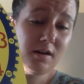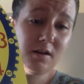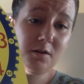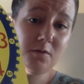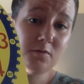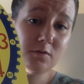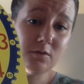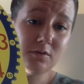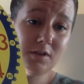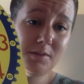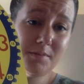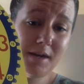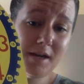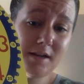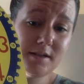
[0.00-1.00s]
and you've only
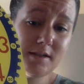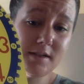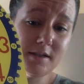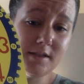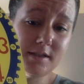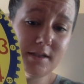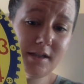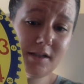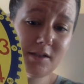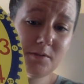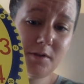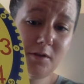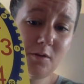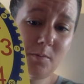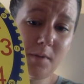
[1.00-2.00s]
made it to the 6 with
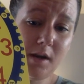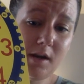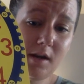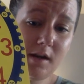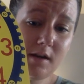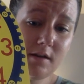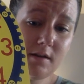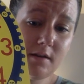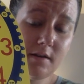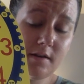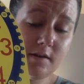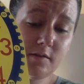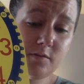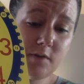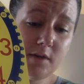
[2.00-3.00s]
your minute hand,
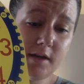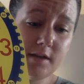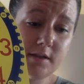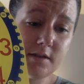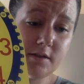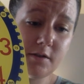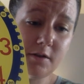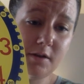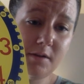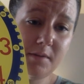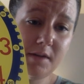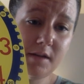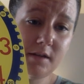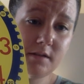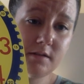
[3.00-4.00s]
that's why it's 30
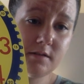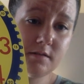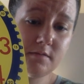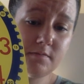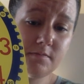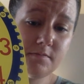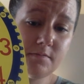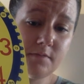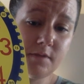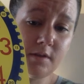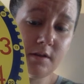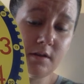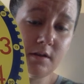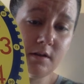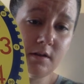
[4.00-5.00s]
minutes.
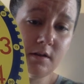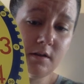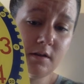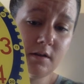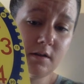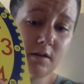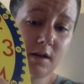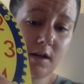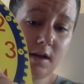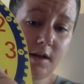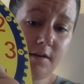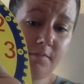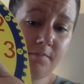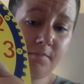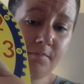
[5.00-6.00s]

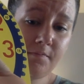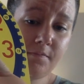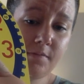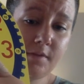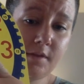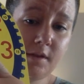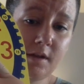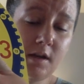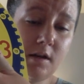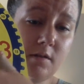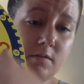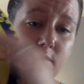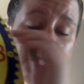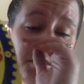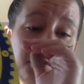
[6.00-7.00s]
Okay?
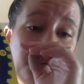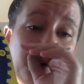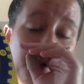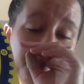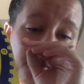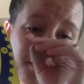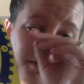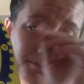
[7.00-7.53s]
We'll do a couple